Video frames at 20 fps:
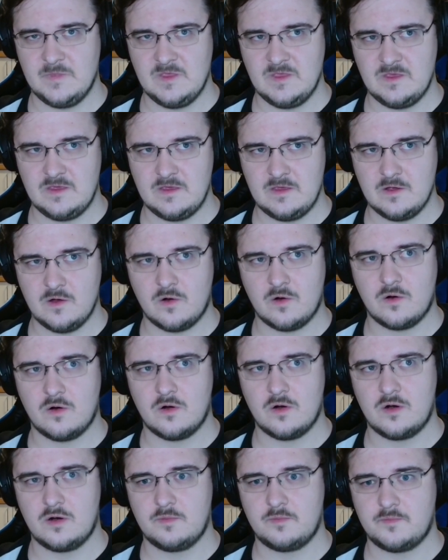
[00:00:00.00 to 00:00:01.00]

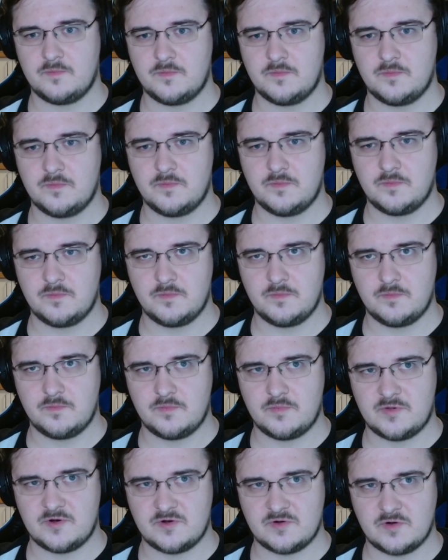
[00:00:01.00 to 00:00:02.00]
Your
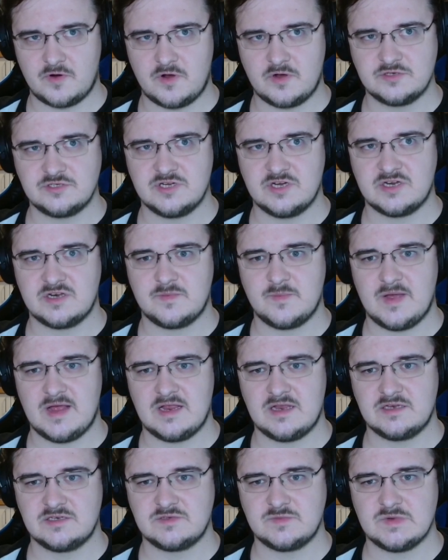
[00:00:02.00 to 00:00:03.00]
project
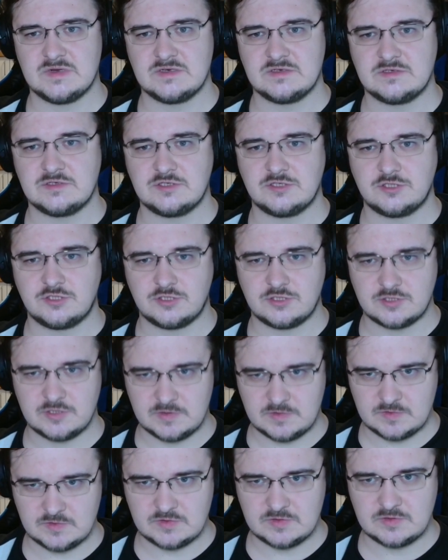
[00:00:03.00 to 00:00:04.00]
management
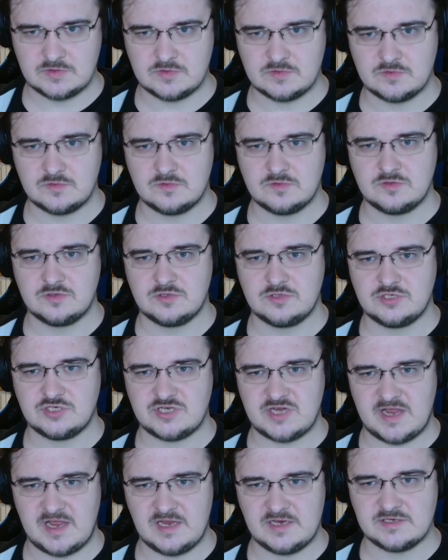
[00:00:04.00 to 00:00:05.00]
should
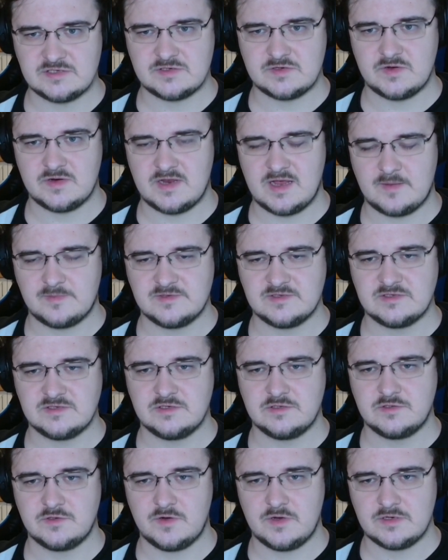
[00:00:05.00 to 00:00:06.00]
change to adapt to the
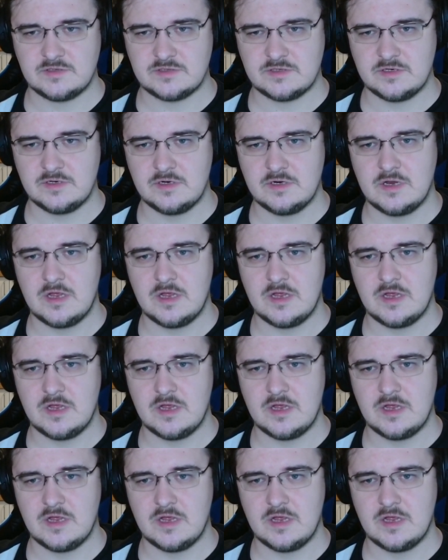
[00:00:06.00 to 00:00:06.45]
situation,